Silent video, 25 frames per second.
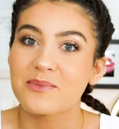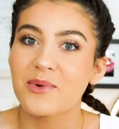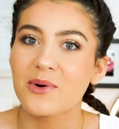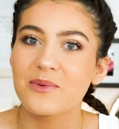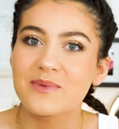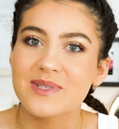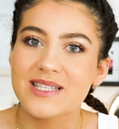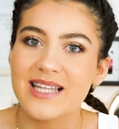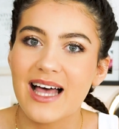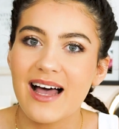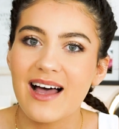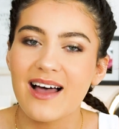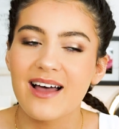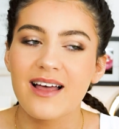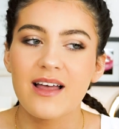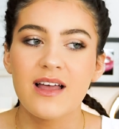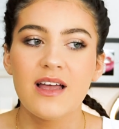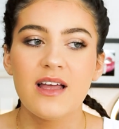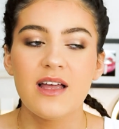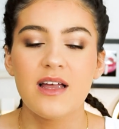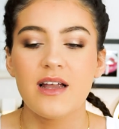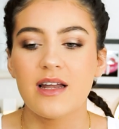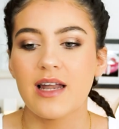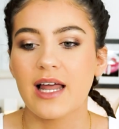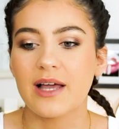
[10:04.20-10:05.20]
what was that?
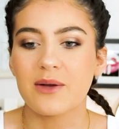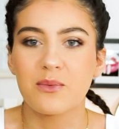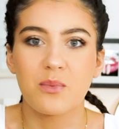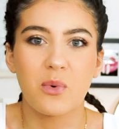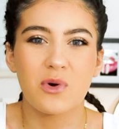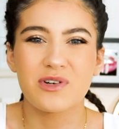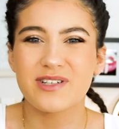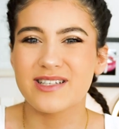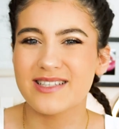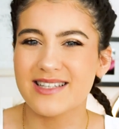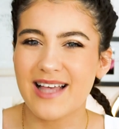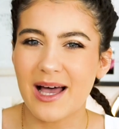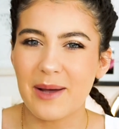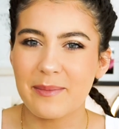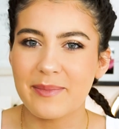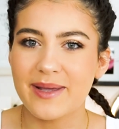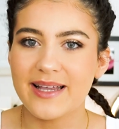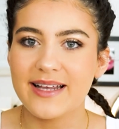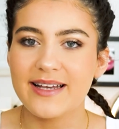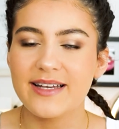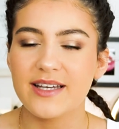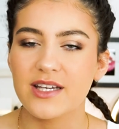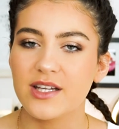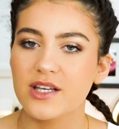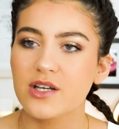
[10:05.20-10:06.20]
Like, what does that
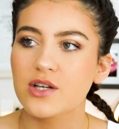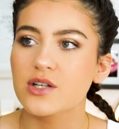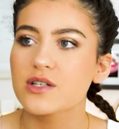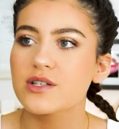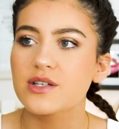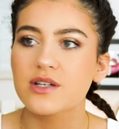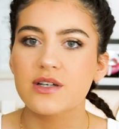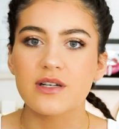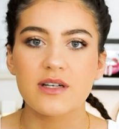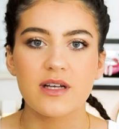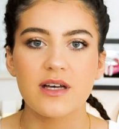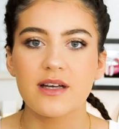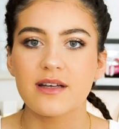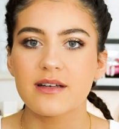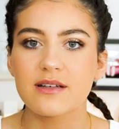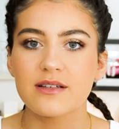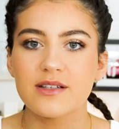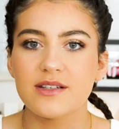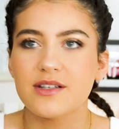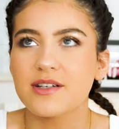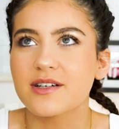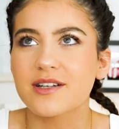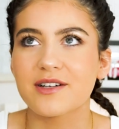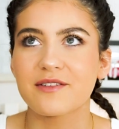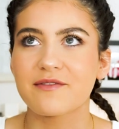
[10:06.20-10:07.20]
mean? Because you're
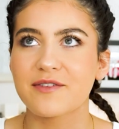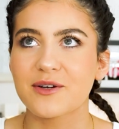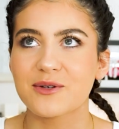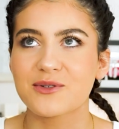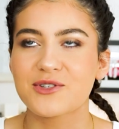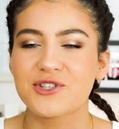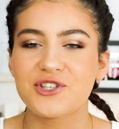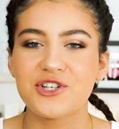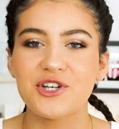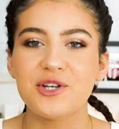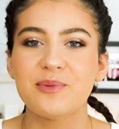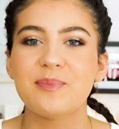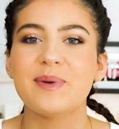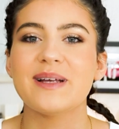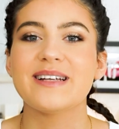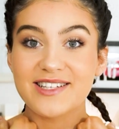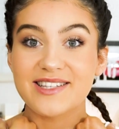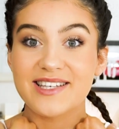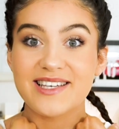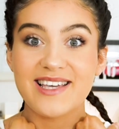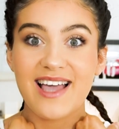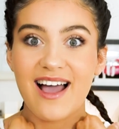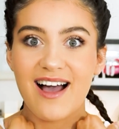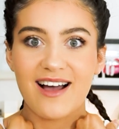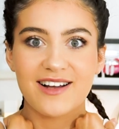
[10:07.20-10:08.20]
gonna feel stupid.
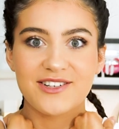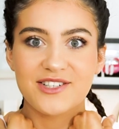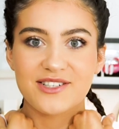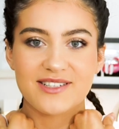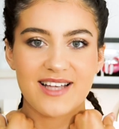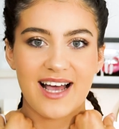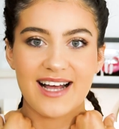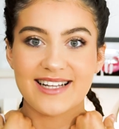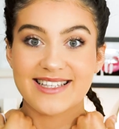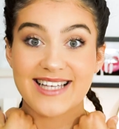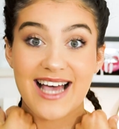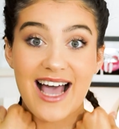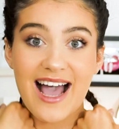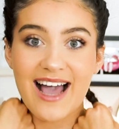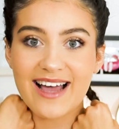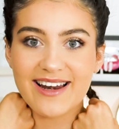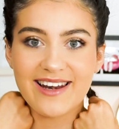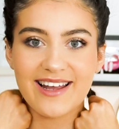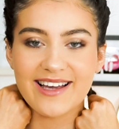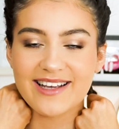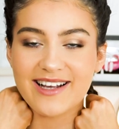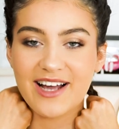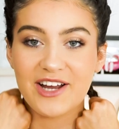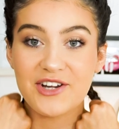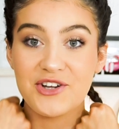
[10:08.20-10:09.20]
So yeah, I just had to act
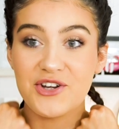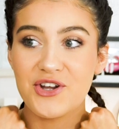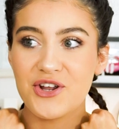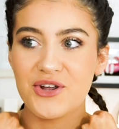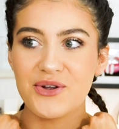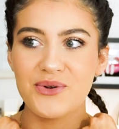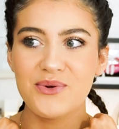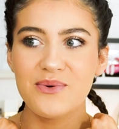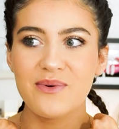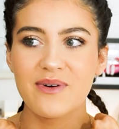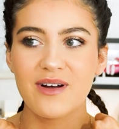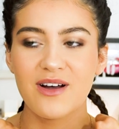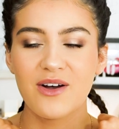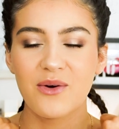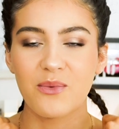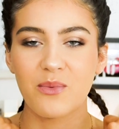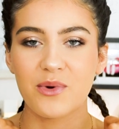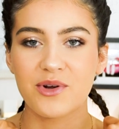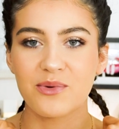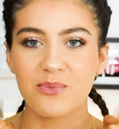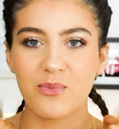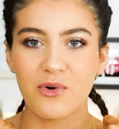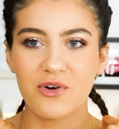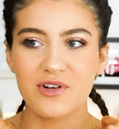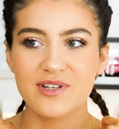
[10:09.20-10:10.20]
like I knew
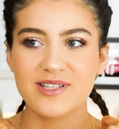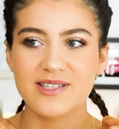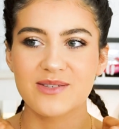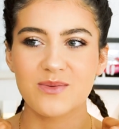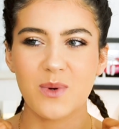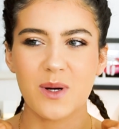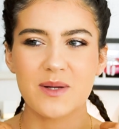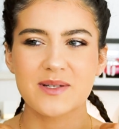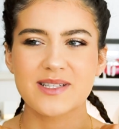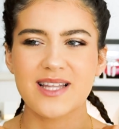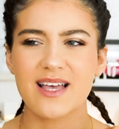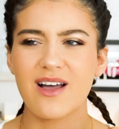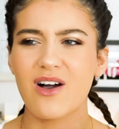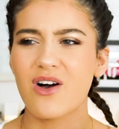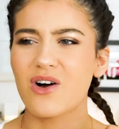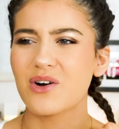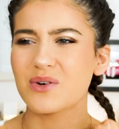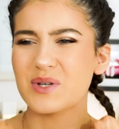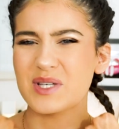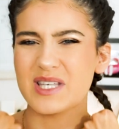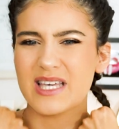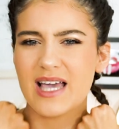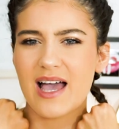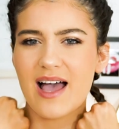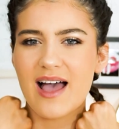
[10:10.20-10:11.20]
what it was. So I was like, oh
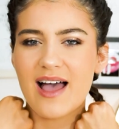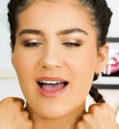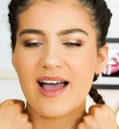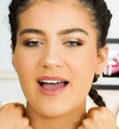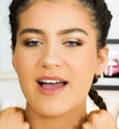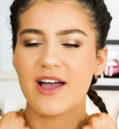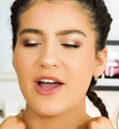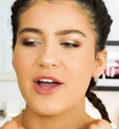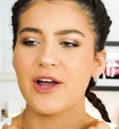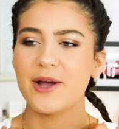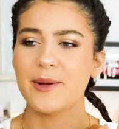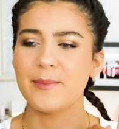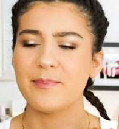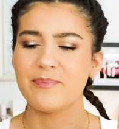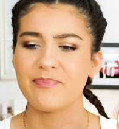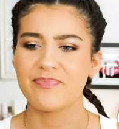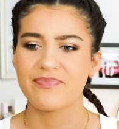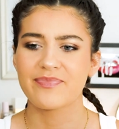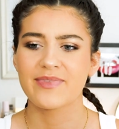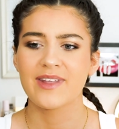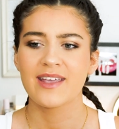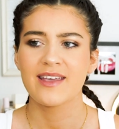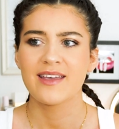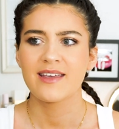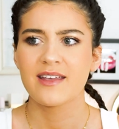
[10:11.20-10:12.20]
yeah,
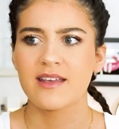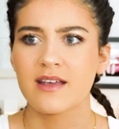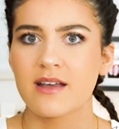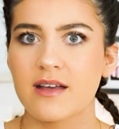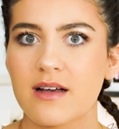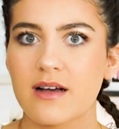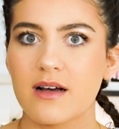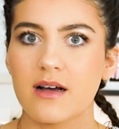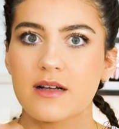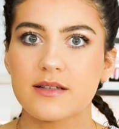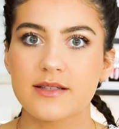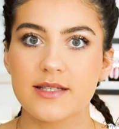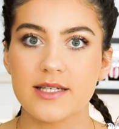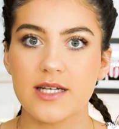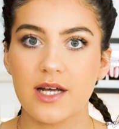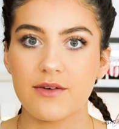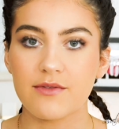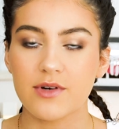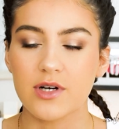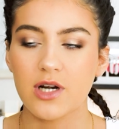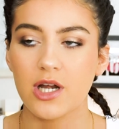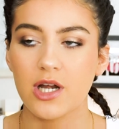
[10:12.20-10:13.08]
didn't have a